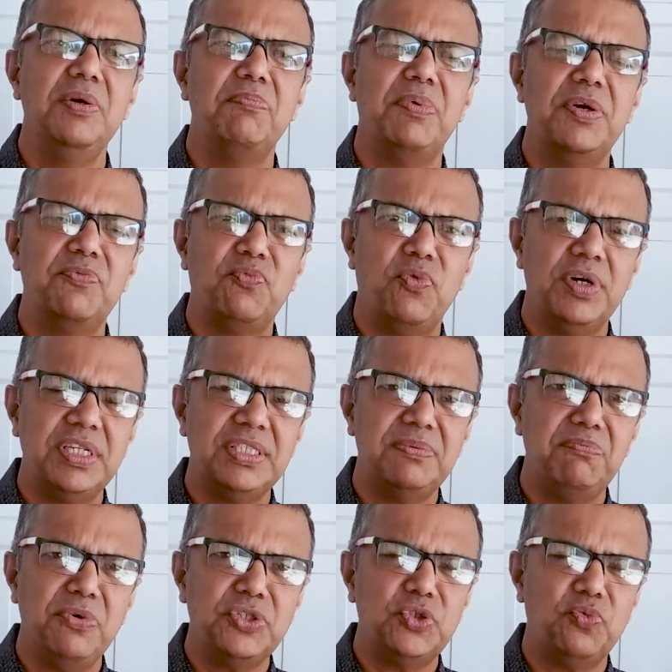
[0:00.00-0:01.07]
But what is
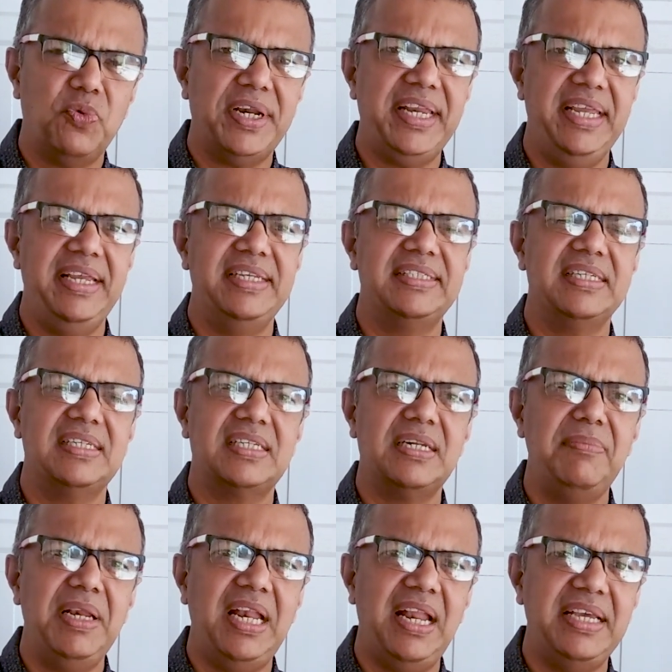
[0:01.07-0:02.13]
most worrying is the
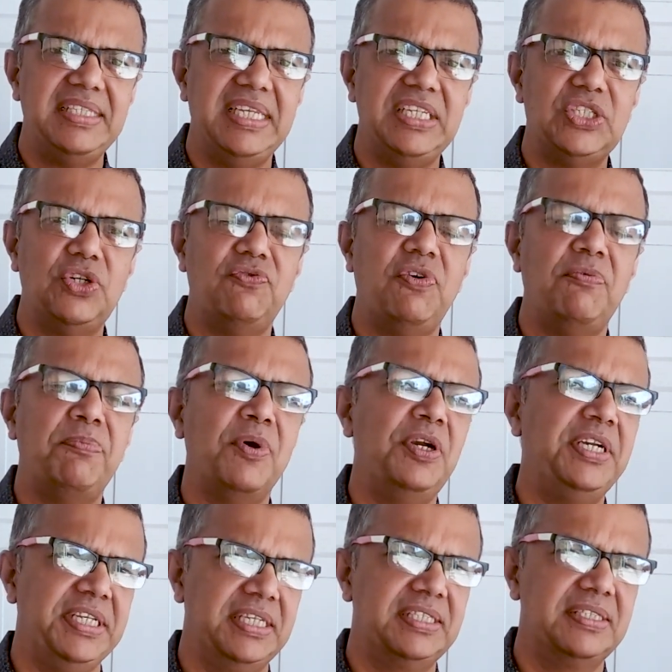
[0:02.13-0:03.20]
criminalization of our
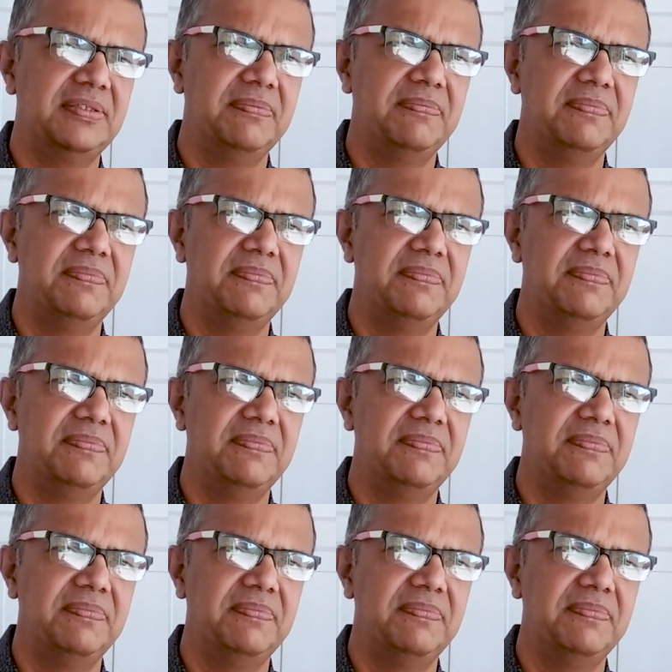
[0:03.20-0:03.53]
politics.